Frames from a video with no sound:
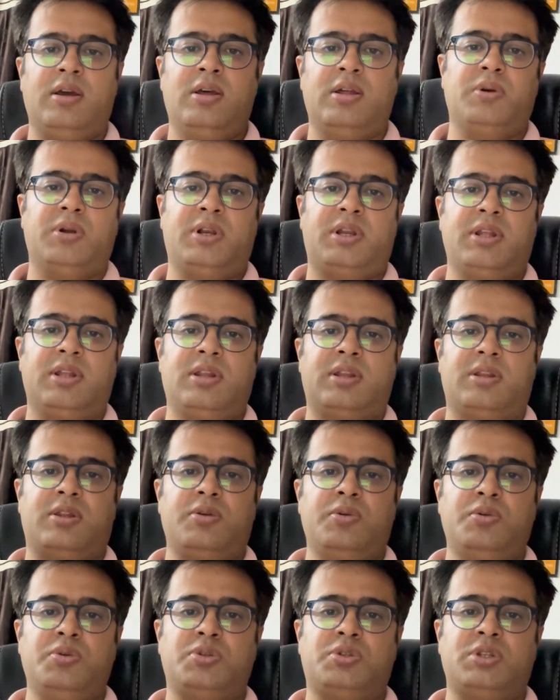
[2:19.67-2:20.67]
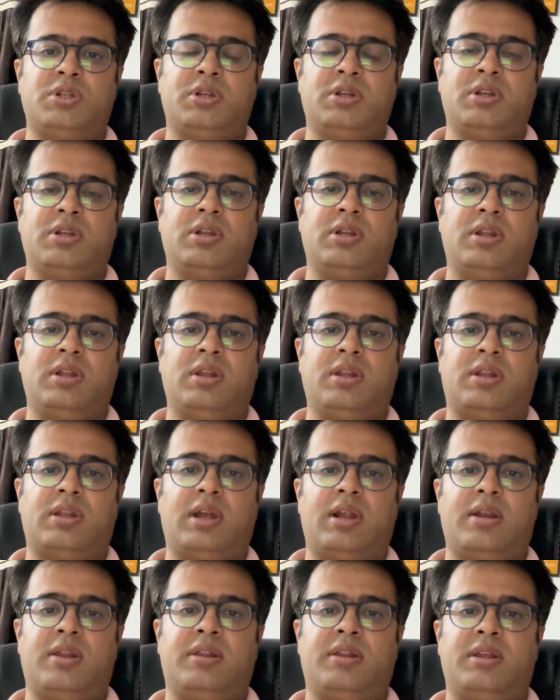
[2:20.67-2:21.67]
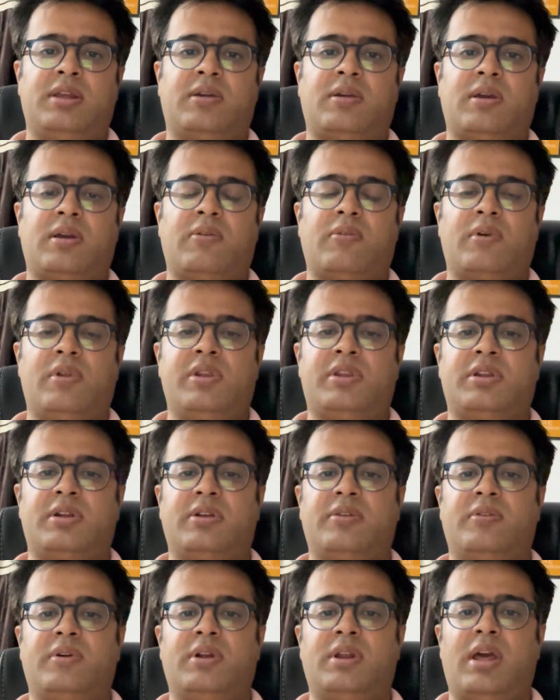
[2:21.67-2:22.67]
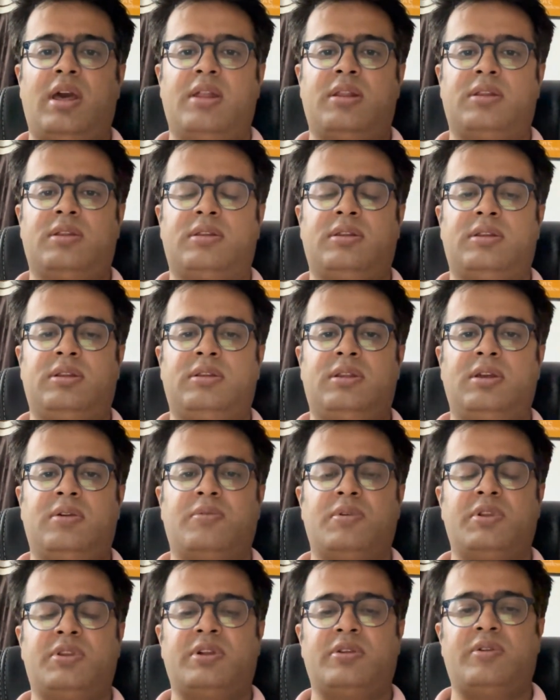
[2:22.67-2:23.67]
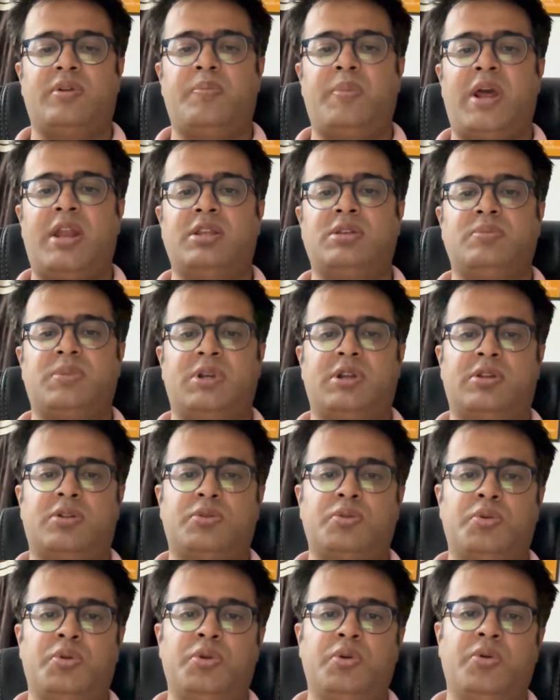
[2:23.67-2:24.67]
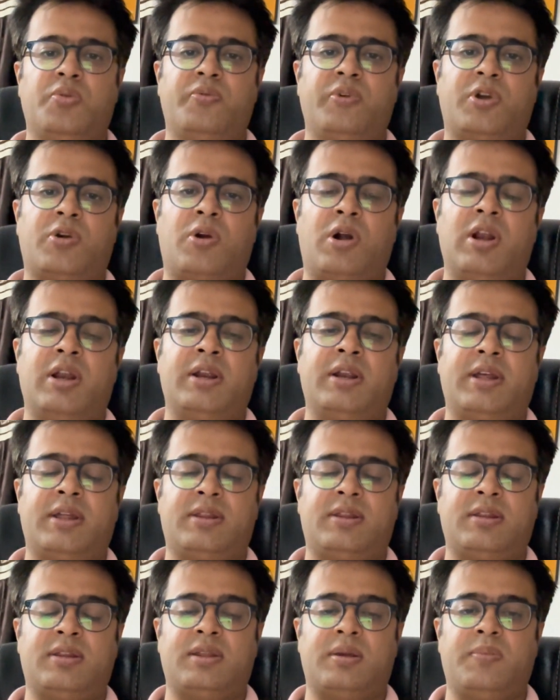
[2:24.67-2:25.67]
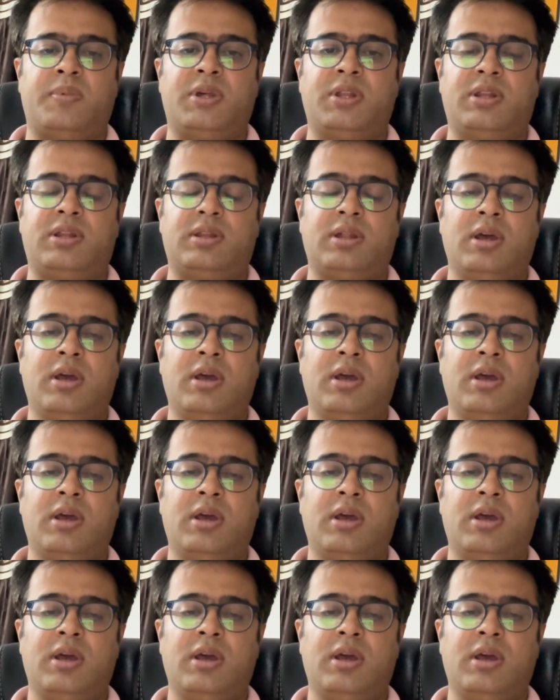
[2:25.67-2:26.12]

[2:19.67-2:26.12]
It is used inside SQL Server as SQL Server Management Studio. We call it SSMS.